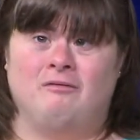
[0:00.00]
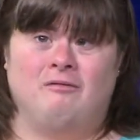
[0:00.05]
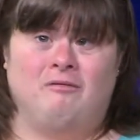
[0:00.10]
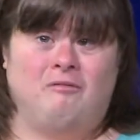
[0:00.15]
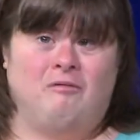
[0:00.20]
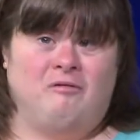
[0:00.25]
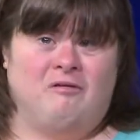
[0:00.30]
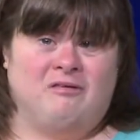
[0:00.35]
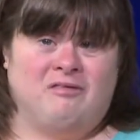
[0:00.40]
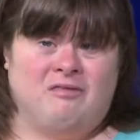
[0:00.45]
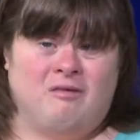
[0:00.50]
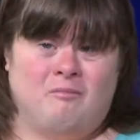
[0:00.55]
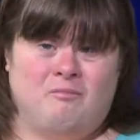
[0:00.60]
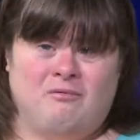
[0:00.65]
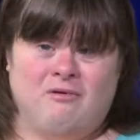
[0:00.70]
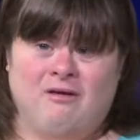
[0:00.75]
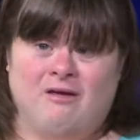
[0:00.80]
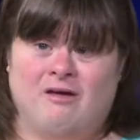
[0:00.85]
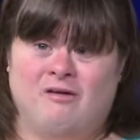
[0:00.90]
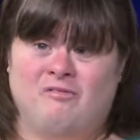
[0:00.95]
just to
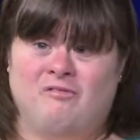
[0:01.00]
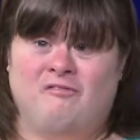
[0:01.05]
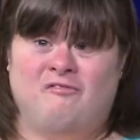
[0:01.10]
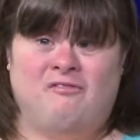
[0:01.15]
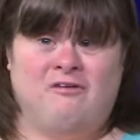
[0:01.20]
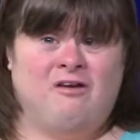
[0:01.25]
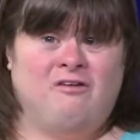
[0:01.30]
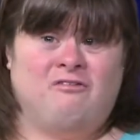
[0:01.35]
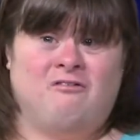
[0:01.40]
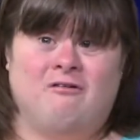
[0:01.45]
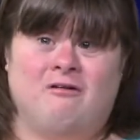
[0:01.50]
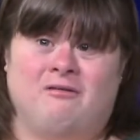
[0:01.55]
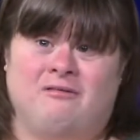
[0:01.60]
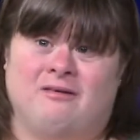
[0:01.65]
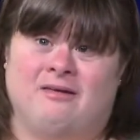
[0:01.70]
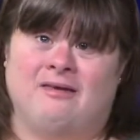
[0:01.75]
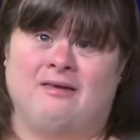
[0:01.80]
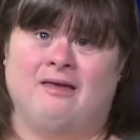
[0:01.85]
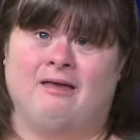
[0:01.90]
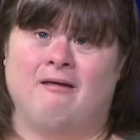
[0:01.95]
bring out the features
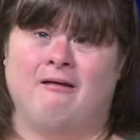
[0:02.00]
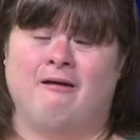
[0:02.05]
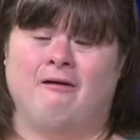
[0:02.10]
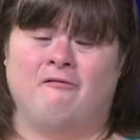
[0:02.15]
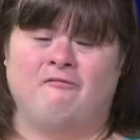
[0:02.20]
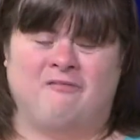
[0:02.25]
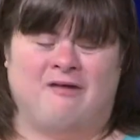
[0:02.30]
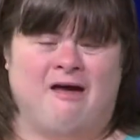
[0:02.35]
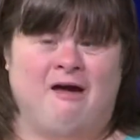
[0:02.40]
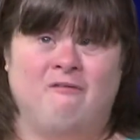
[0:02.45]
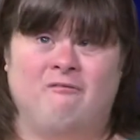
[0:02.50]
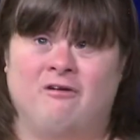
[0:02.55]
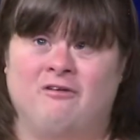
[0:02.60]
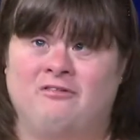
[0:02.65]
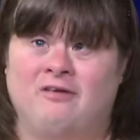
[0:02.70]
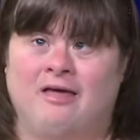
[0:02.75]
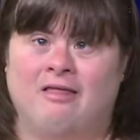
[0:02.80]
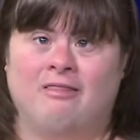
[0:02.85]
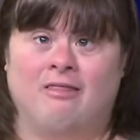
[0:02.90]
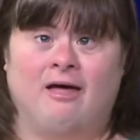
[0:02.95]
of
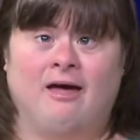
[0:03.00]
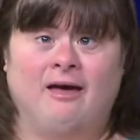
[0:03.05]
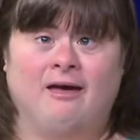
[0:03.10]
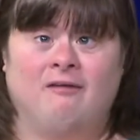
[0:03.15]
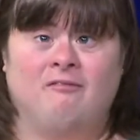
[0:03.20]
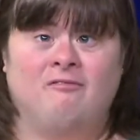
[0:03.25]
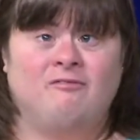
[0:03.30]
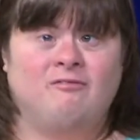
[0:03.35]
everyday life.